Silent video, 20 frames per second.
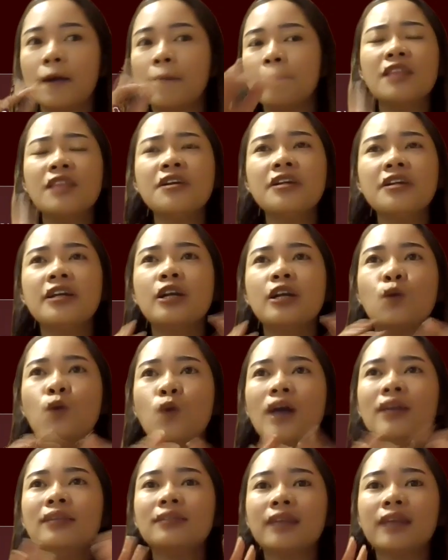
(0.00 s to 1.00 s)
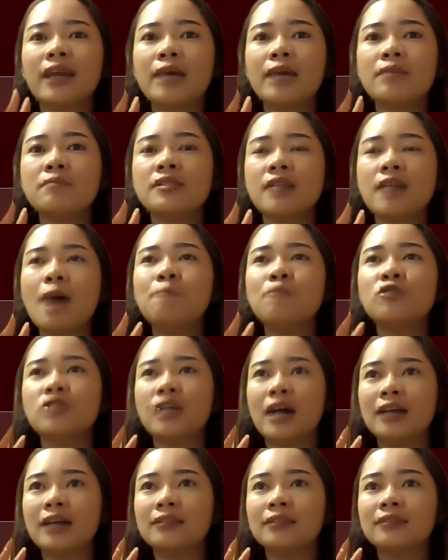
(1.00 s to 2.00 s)
Rather than a one-time
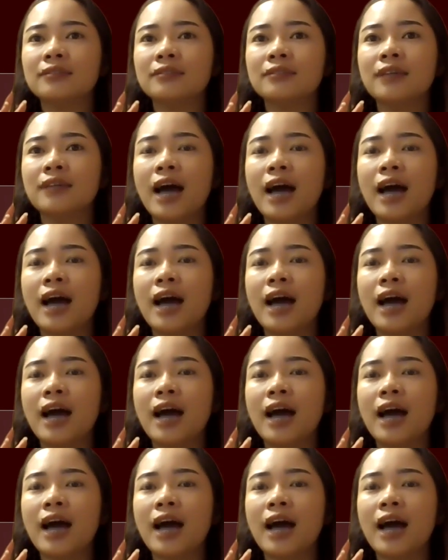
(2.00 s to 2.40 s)
snapshot,